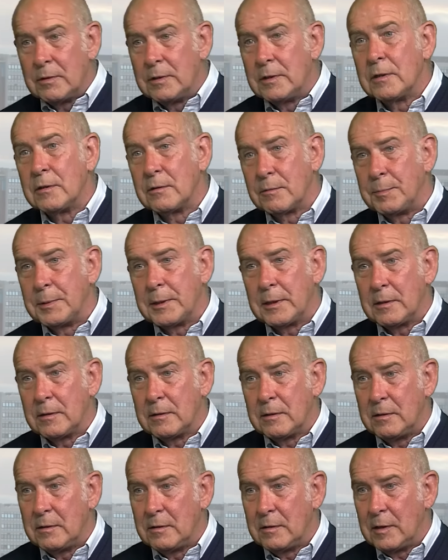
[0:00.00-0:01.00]
does, because
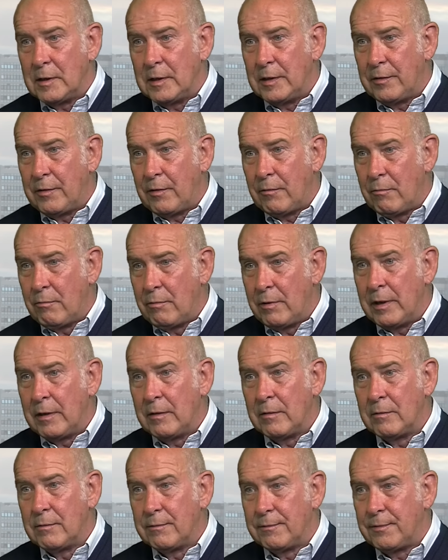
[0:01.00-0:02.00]
he's a
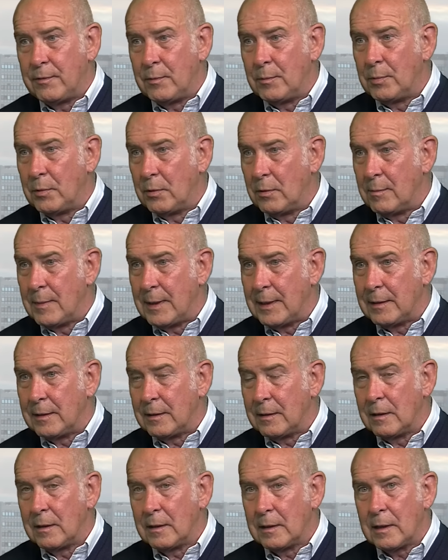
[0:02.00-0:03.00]
real football man.
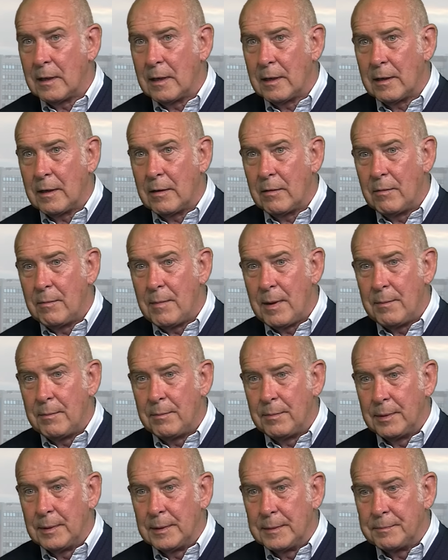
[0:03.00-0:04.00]
I can
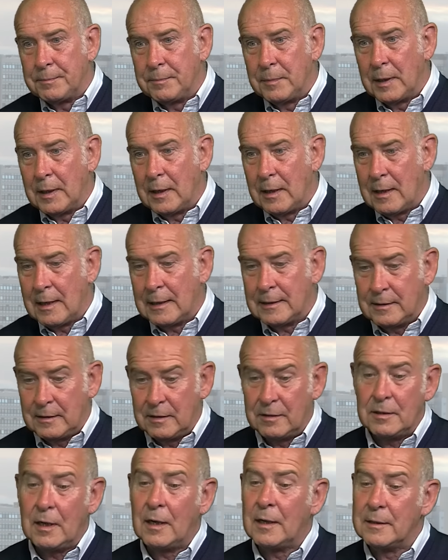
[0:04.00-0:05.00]
remember I
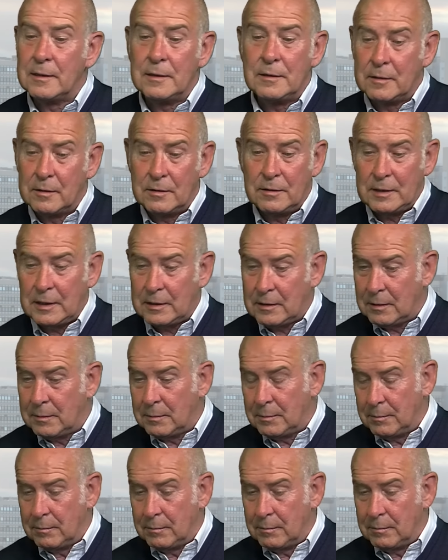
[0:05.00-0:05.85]
decided to set up